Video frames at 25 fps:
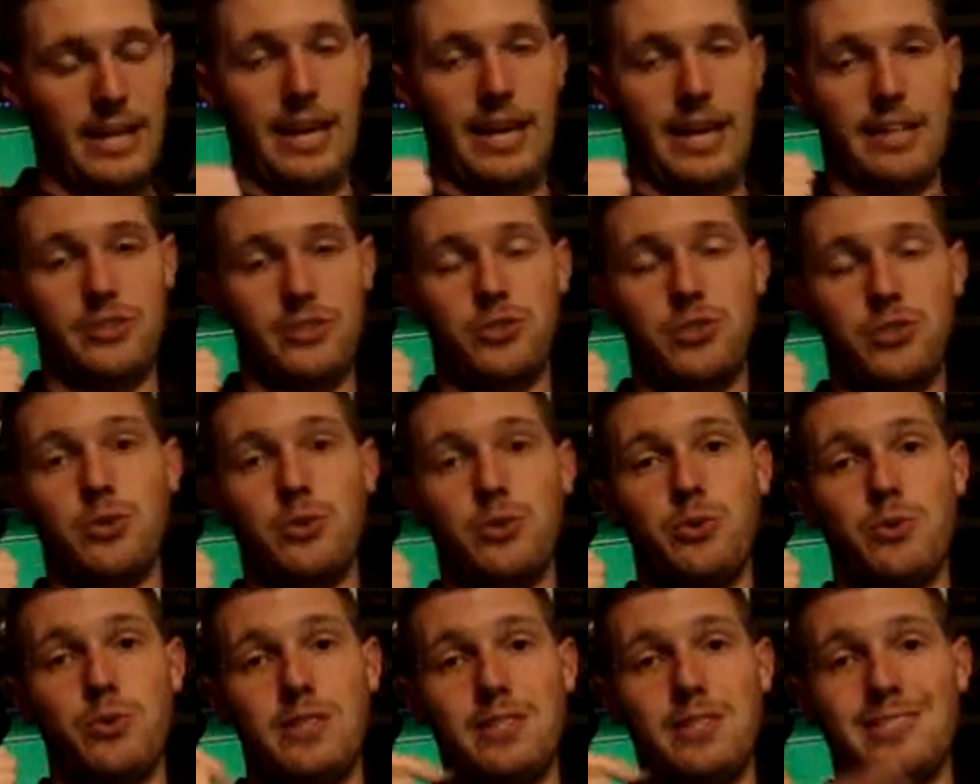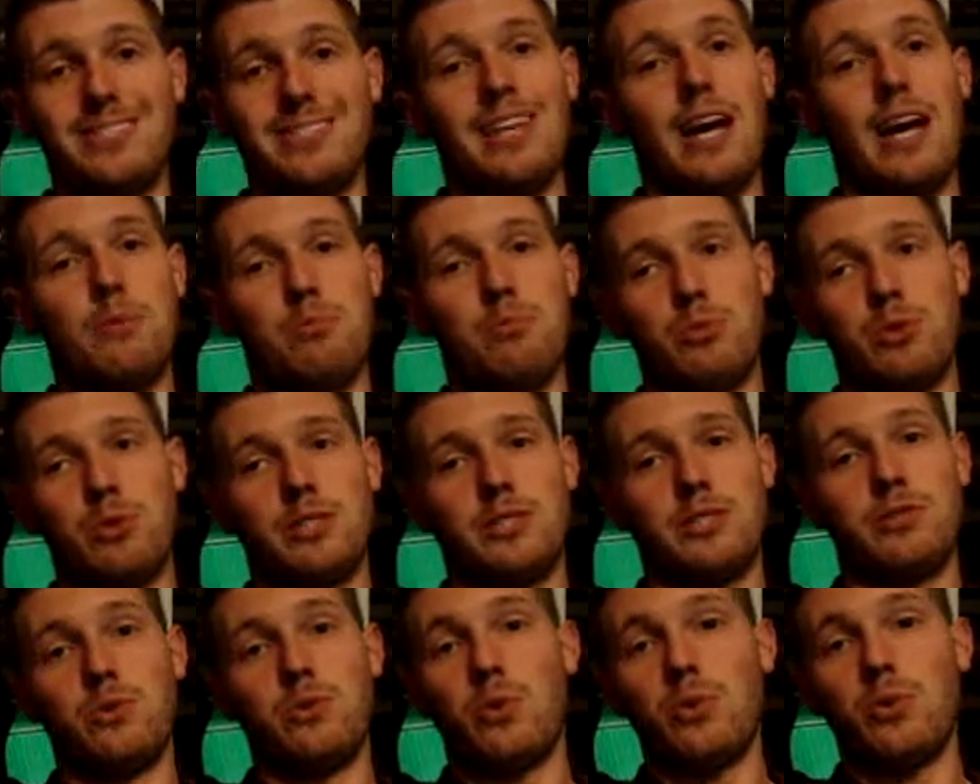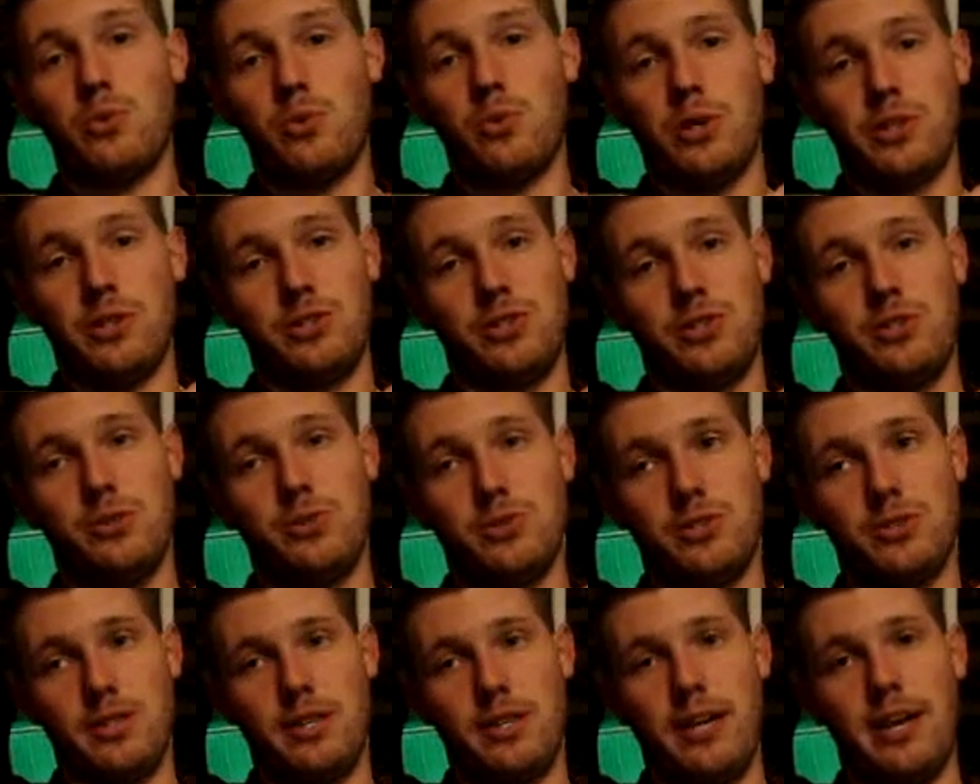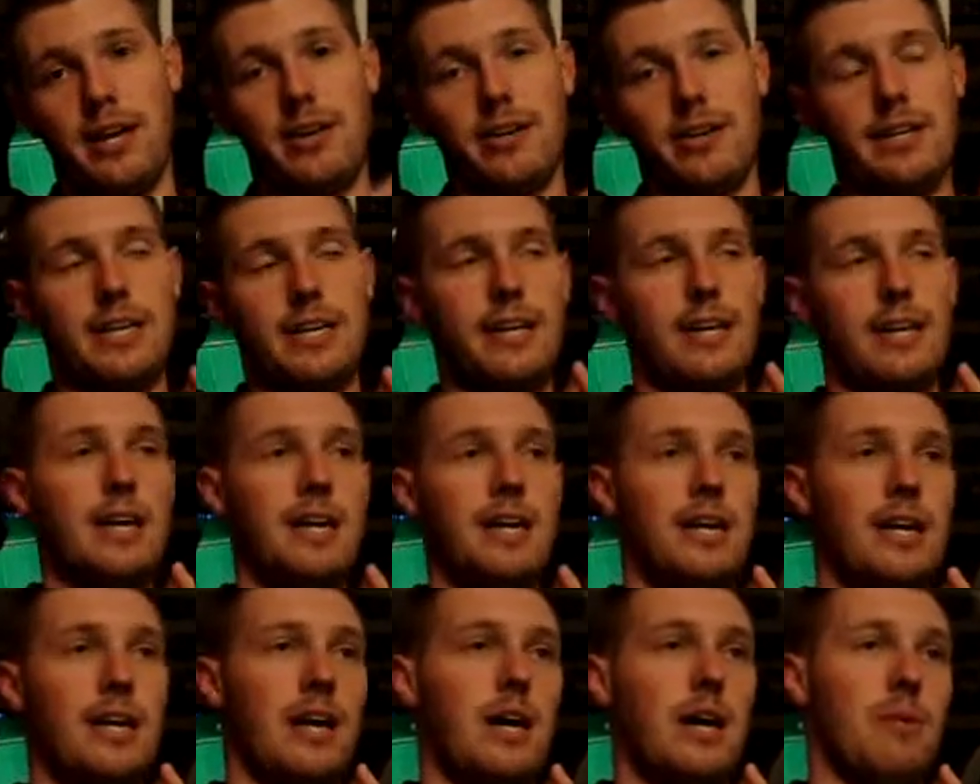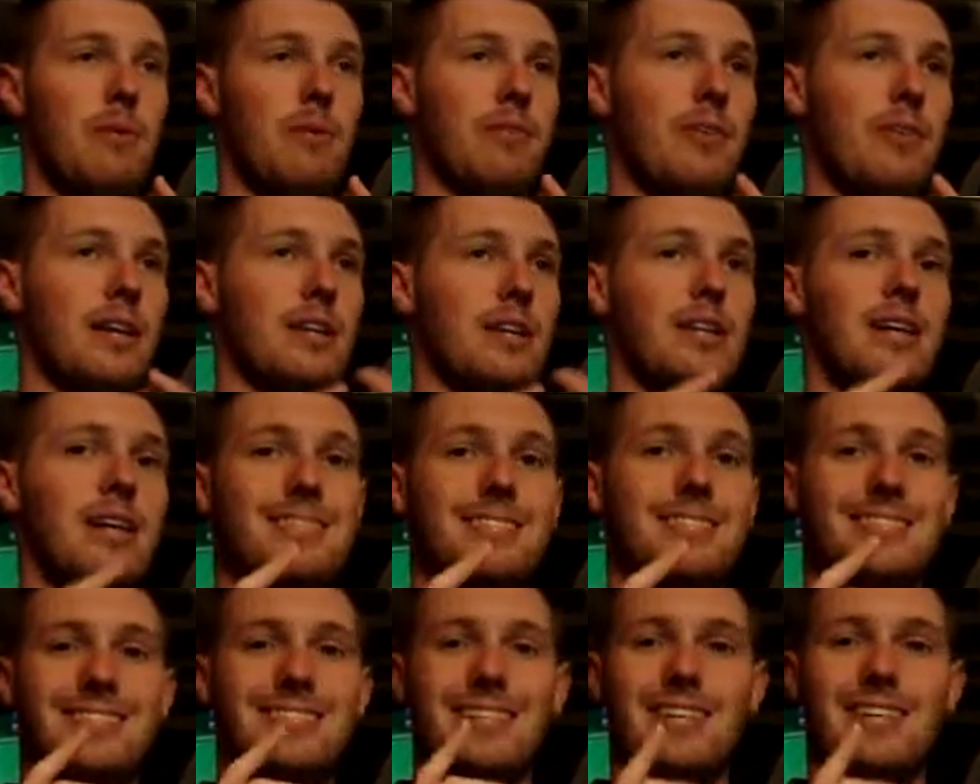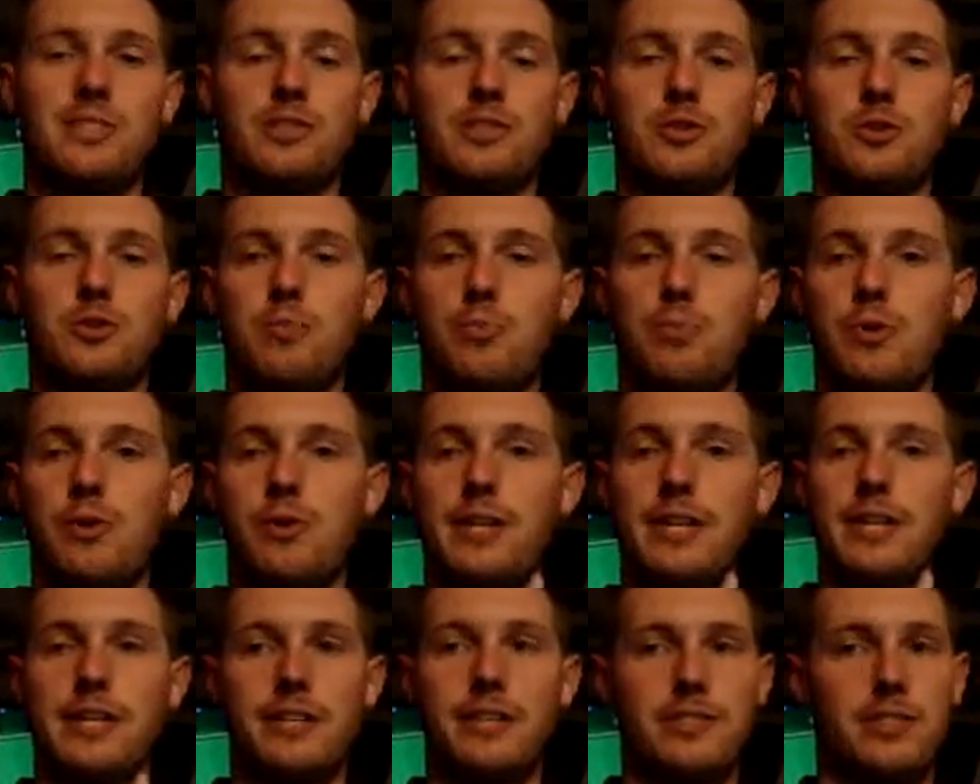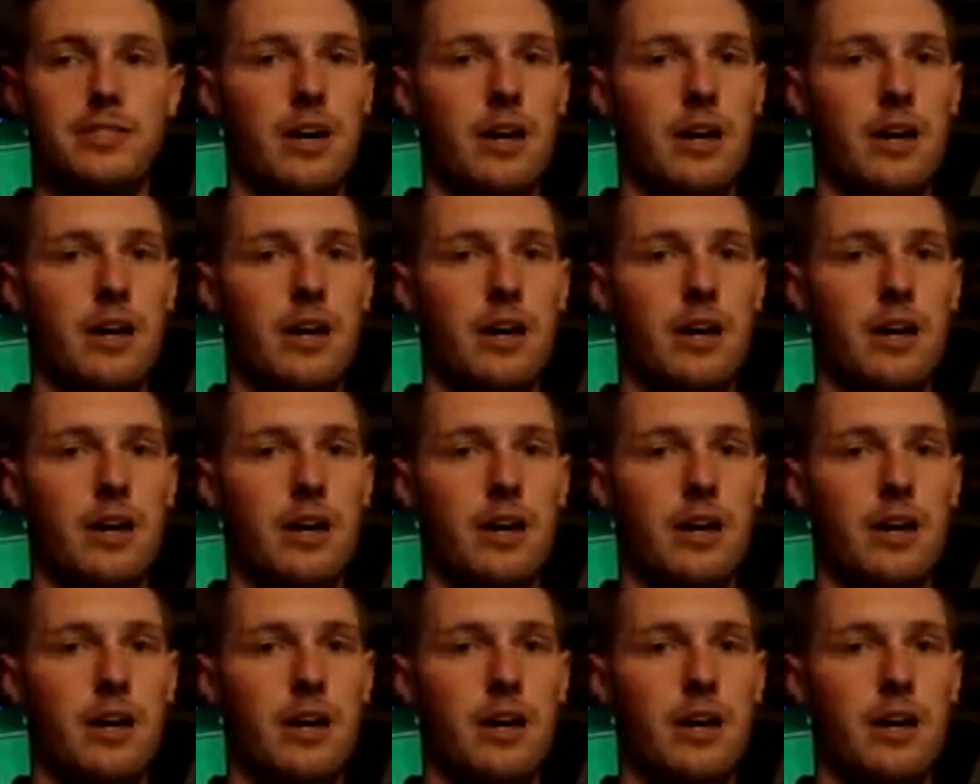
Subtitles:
and 2, the Cypress, Northwest Houston area. I've had a lot of success in Spring,